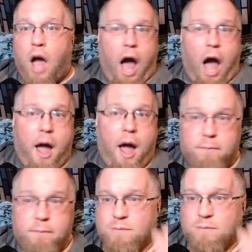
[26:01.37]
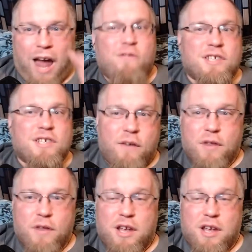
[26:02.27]
I'm kind of excited
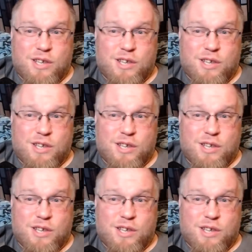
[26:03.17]
for that because